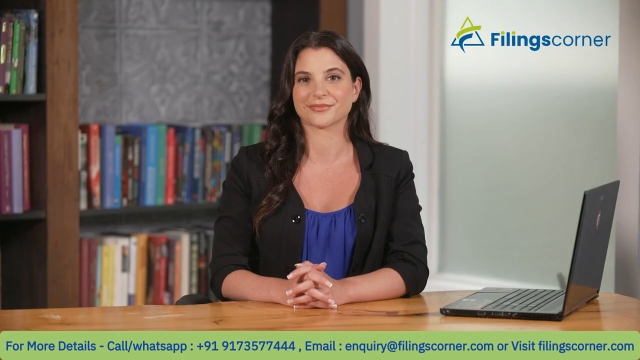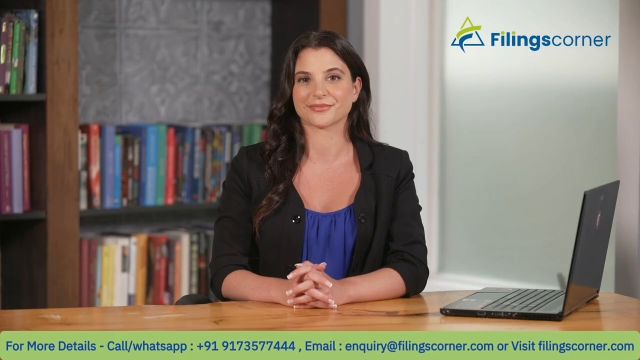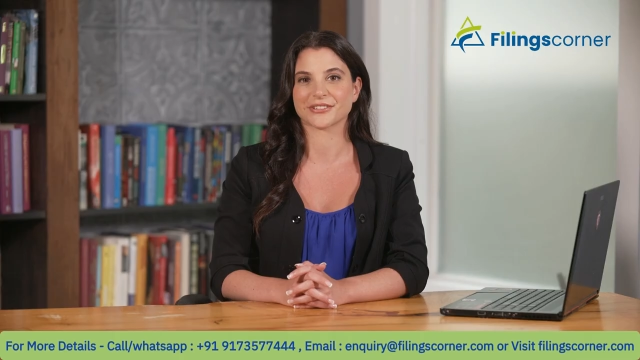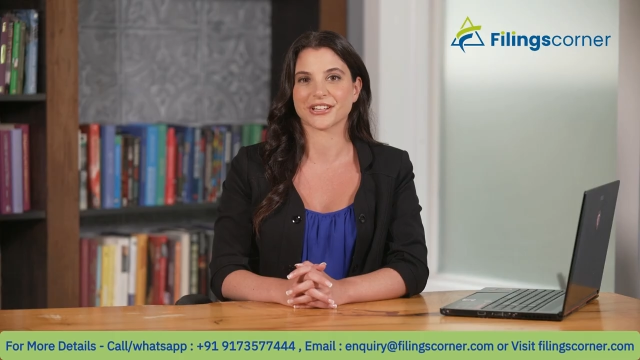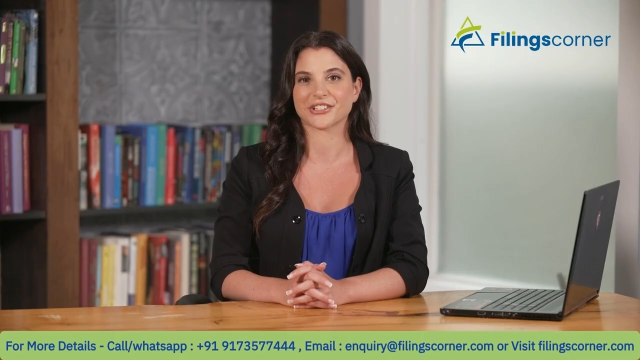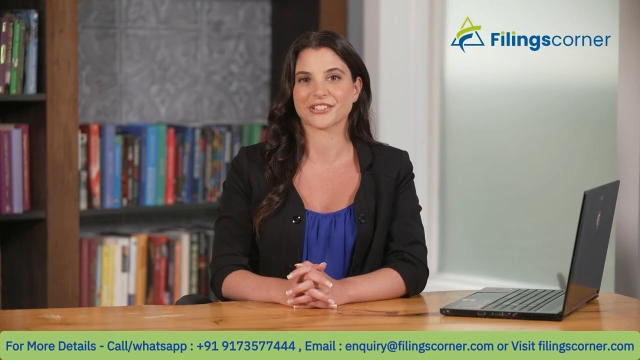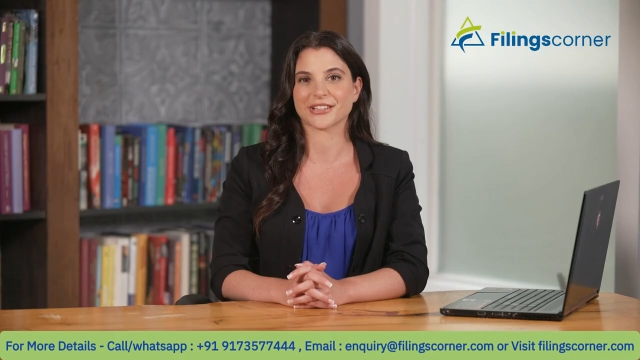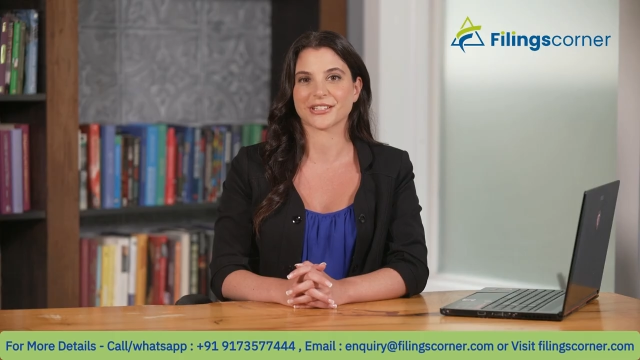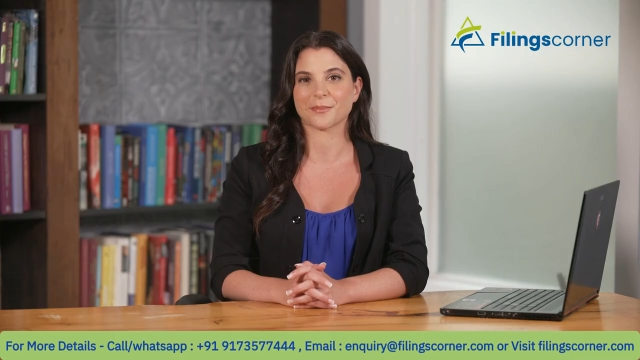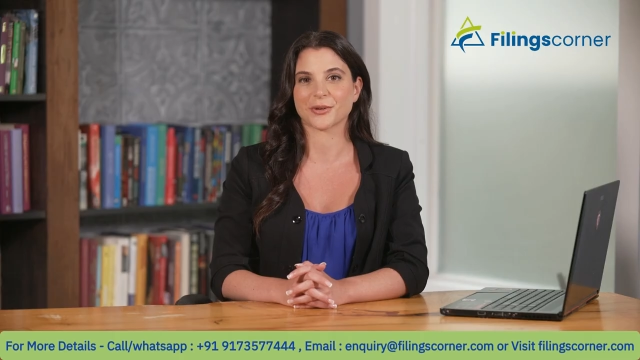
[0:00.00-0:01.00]
such as
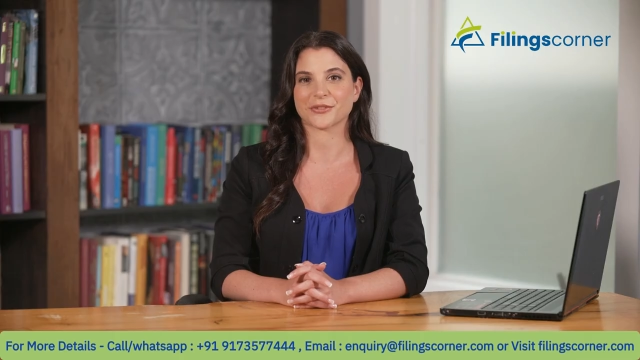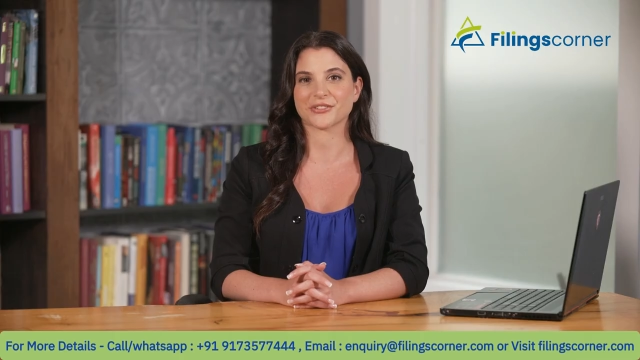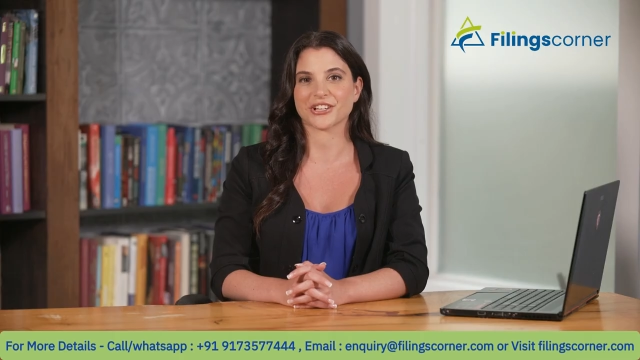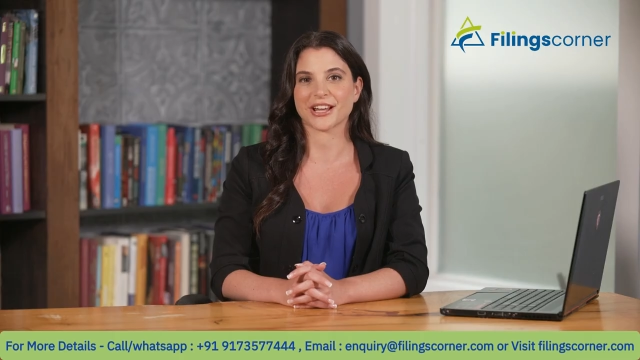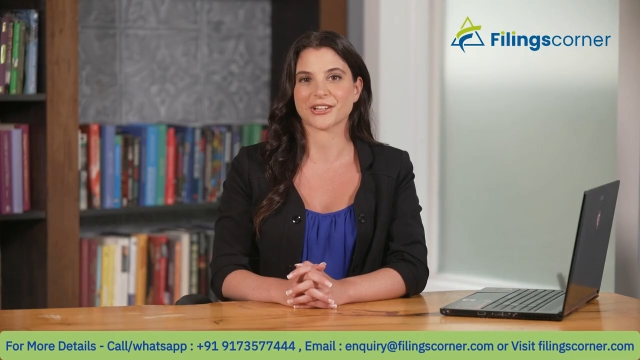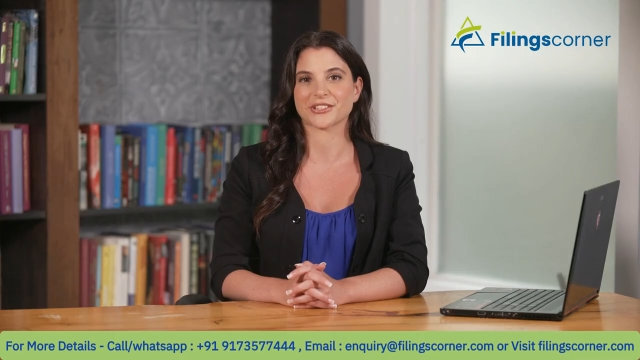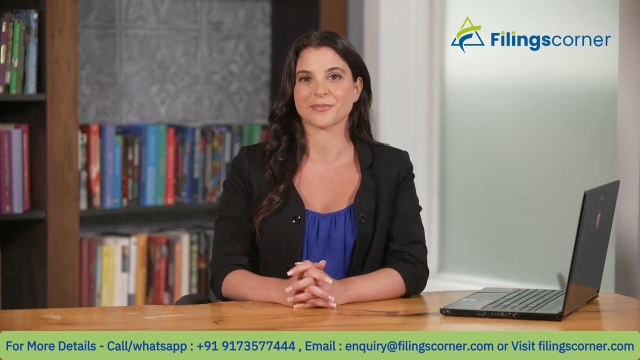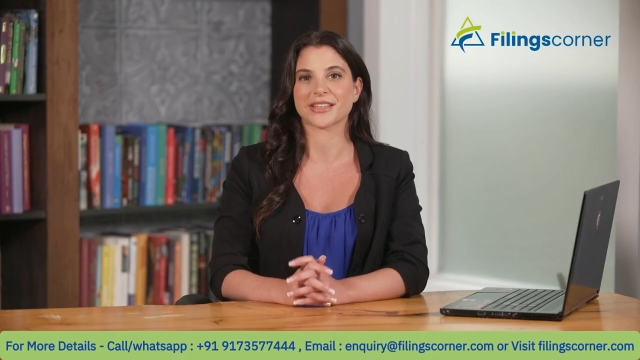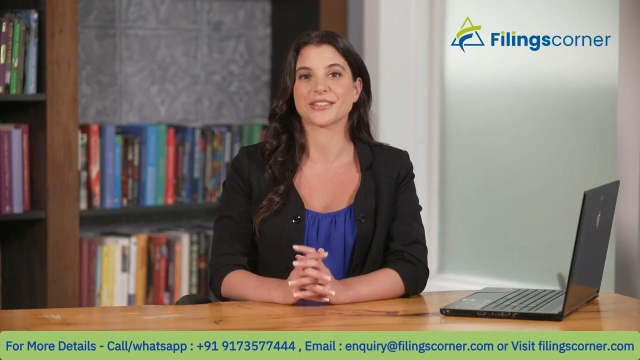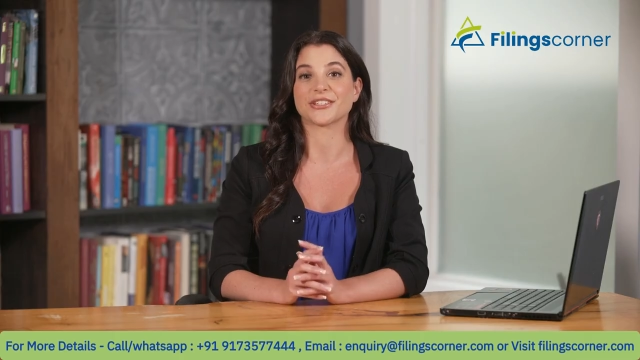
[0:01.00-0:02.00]
the number of shares
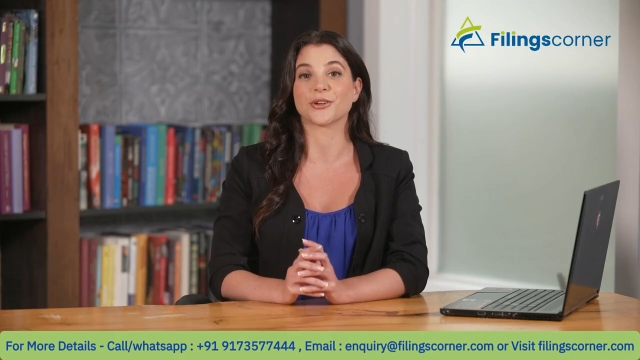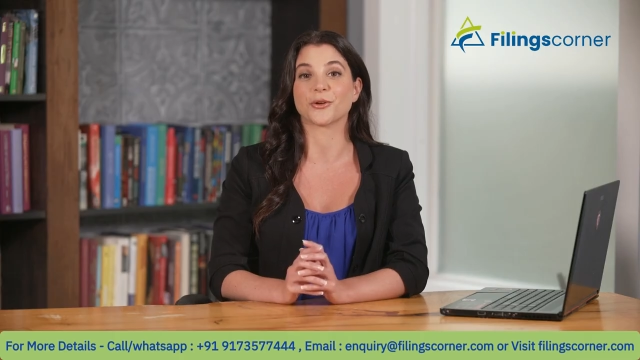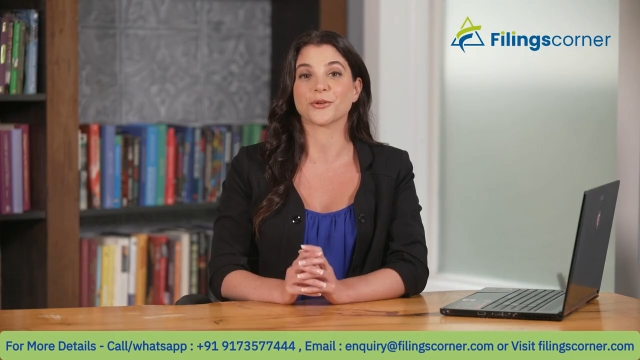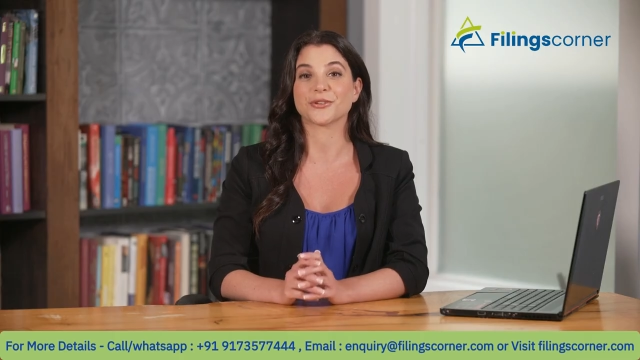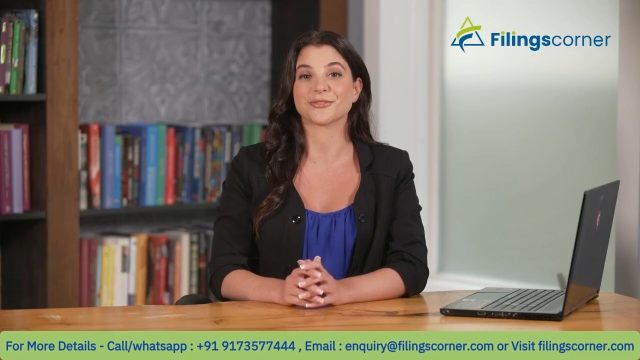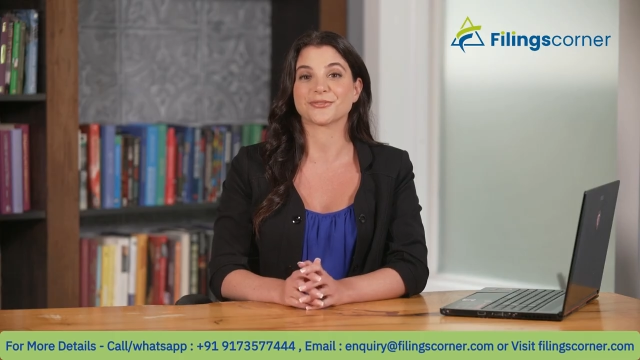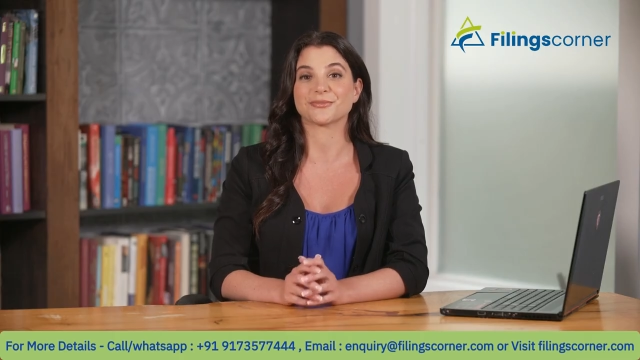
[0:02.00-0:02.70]
being sold,